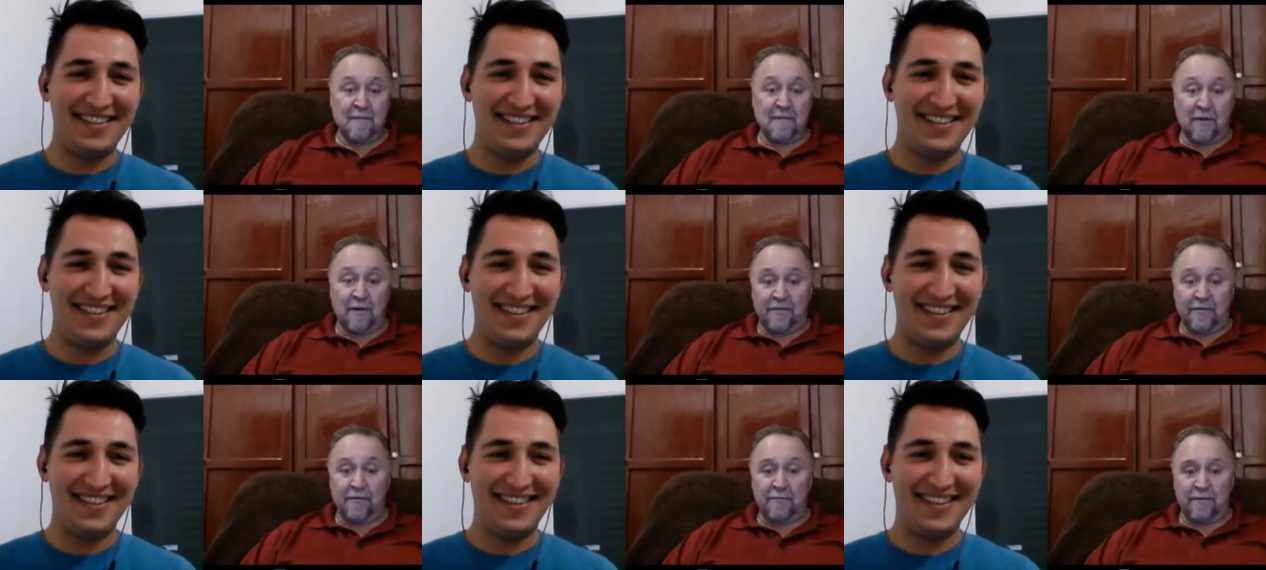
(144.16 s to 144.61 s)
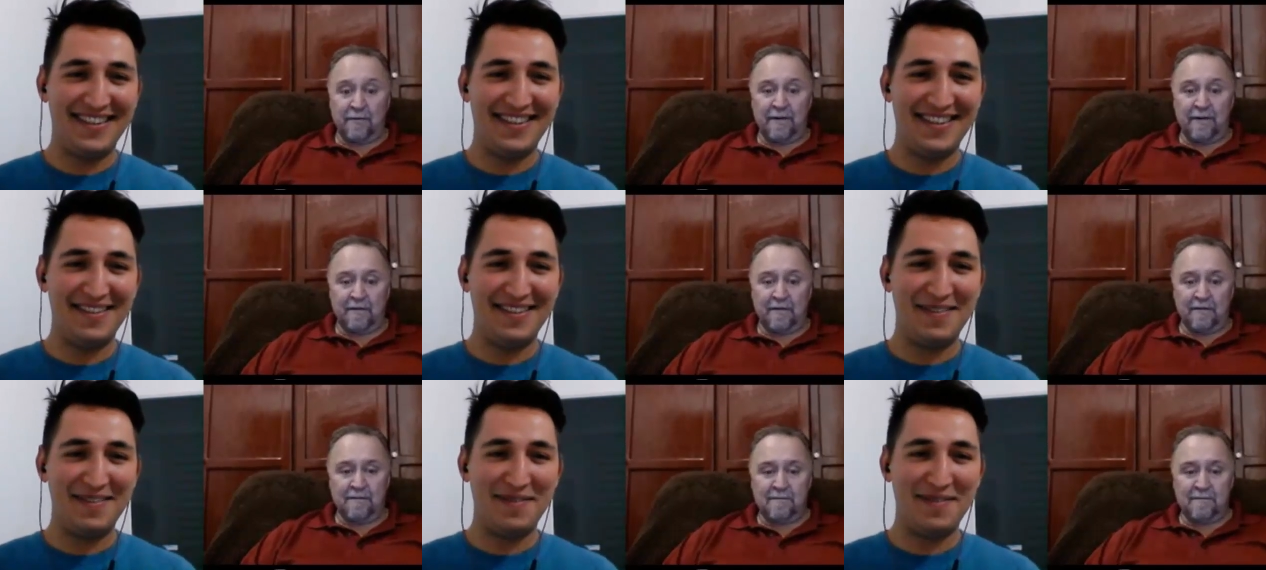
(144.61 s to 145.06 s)
Speaker 1: No, they're
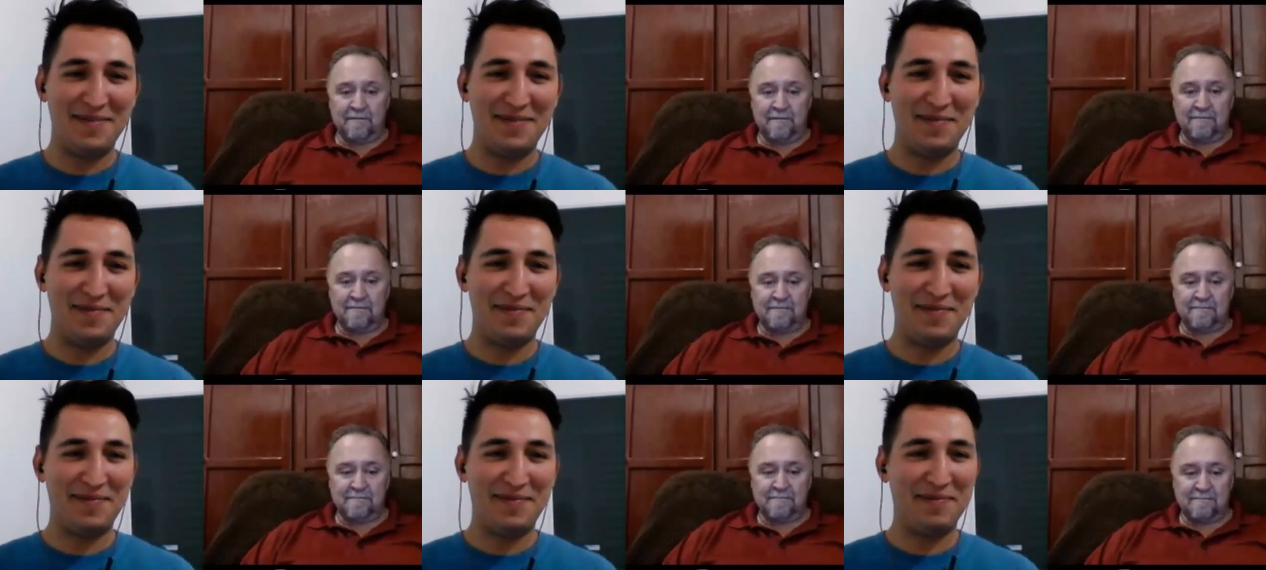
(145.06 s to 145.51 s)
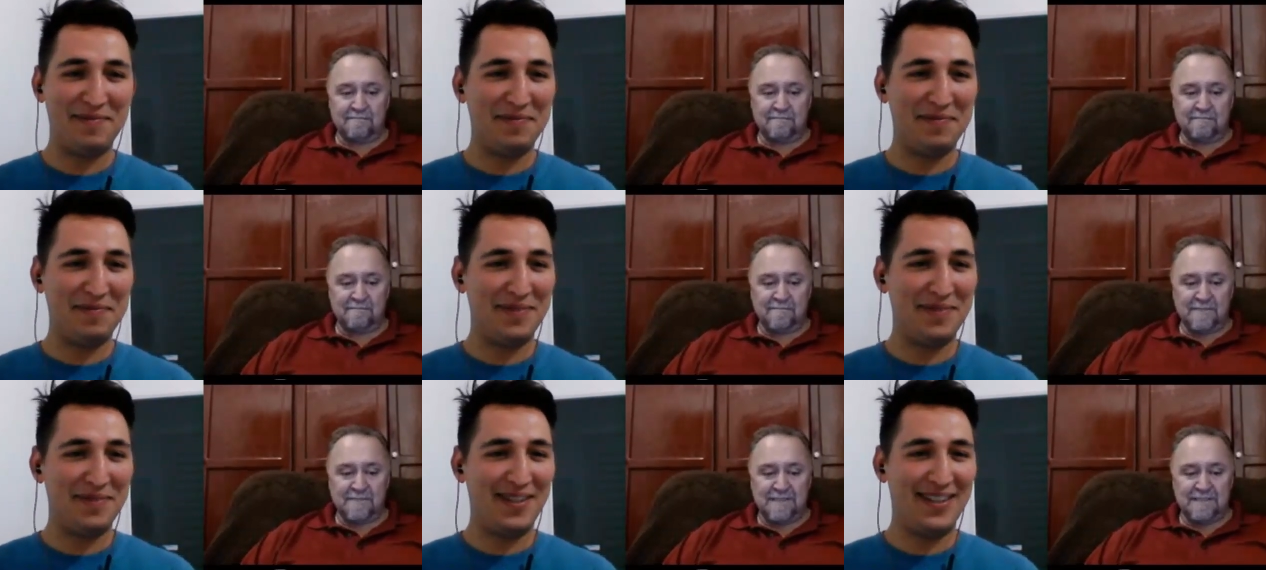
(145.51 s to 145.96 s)
real.
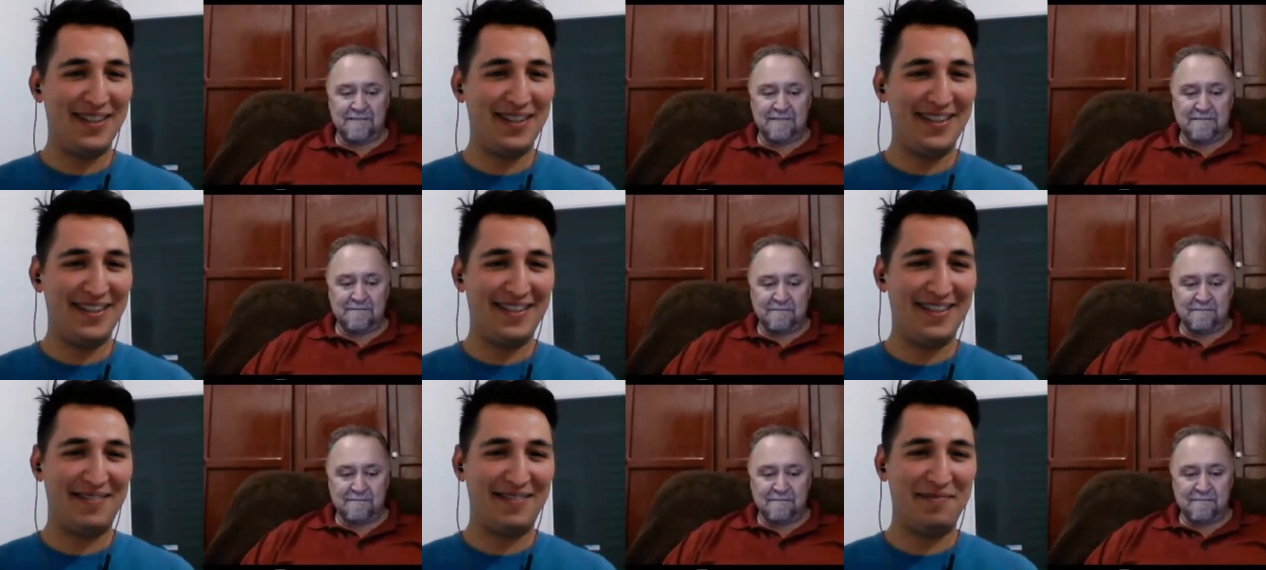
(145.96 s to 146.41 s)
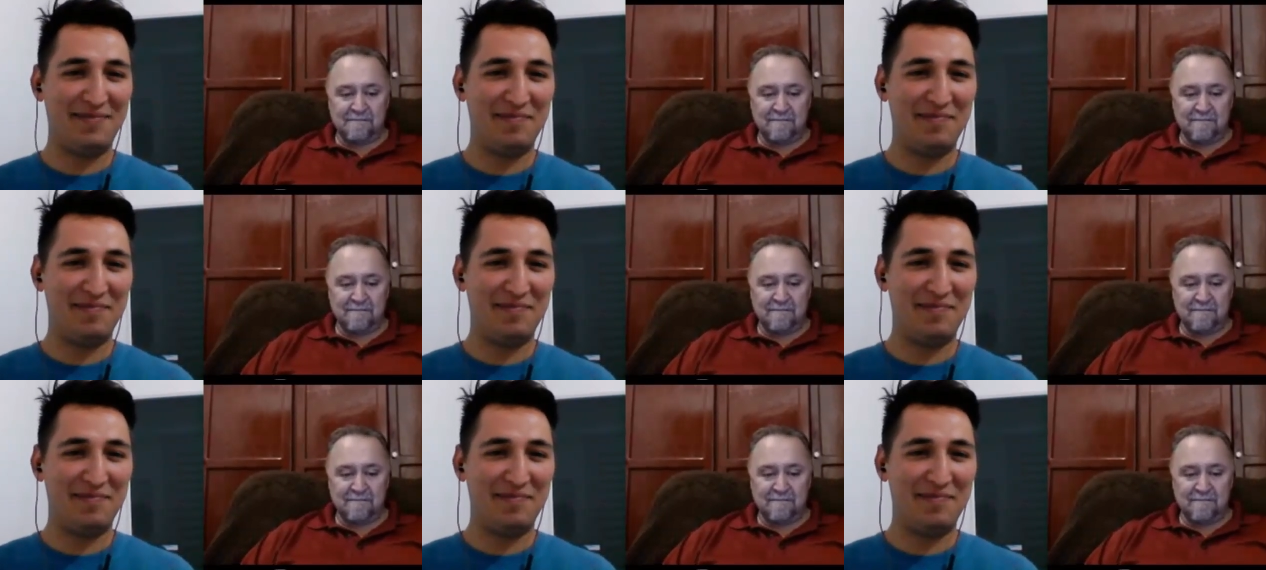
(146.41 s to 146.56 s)
Oh.